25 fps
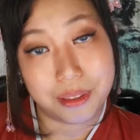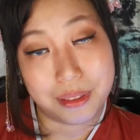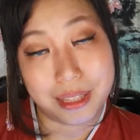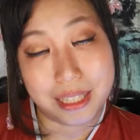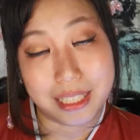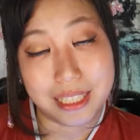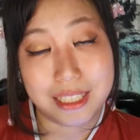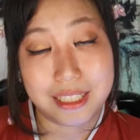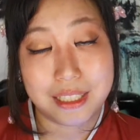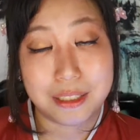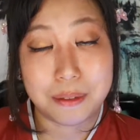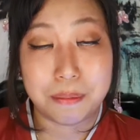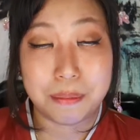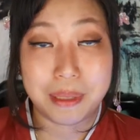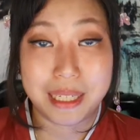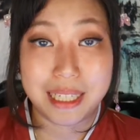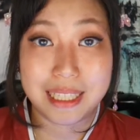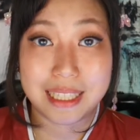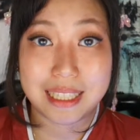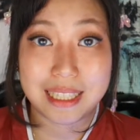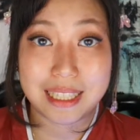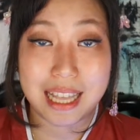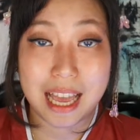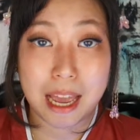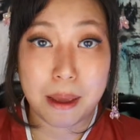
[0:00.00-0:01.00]
Which
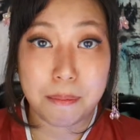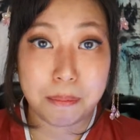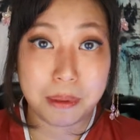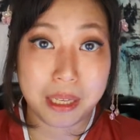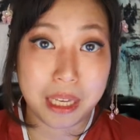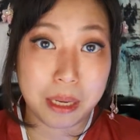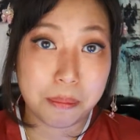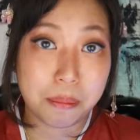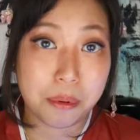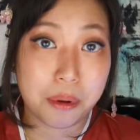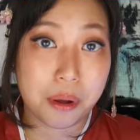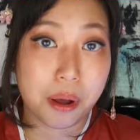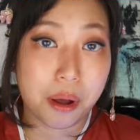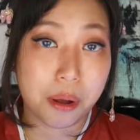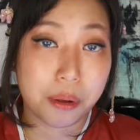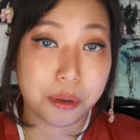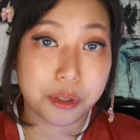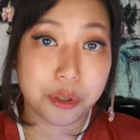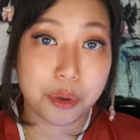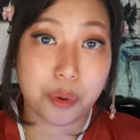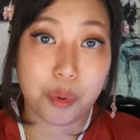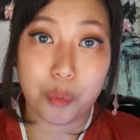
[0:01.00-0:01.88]
means that people also